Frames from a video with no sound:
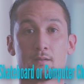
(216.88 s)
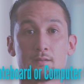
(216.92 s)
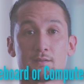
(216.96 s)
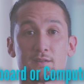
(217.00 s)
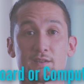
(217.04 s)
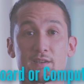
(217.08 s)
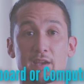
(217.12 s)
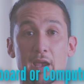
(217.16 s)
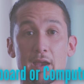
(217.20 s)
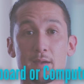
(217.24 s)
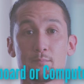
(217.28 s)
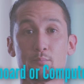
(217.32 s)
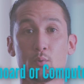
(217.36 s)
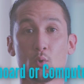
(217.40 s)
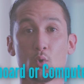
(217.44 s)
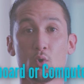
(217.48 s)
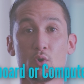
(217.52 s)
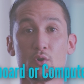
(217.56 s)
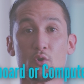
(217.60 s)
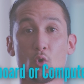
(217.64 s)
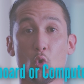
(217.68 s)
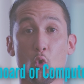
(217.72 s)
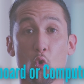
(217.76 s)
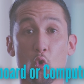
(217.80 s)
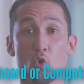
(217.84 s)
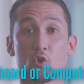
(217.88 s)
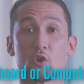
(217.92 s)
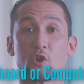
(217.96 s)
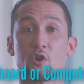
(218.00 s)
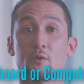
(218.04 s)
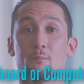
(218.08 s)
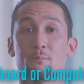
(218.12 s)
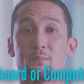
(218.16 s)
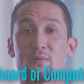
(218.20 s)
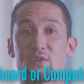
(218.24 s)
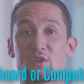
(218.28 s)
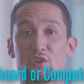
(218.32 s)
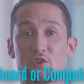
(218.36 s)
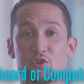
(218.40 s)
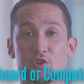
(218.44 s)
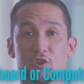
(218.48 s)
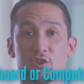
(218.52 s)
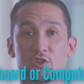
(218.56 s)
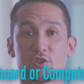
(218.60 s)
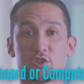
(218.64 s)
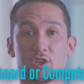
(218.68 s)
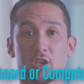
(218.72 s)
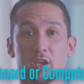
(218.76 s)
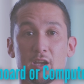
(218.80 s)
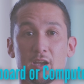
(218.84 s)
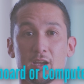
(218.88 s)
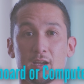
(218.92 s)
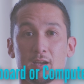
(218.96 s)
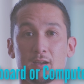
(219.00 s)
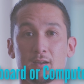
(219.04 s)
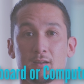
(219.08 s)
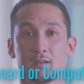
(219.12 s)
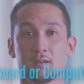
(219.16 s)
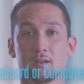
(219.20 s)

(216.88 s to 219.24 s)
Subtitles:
Skateboard or computer chair.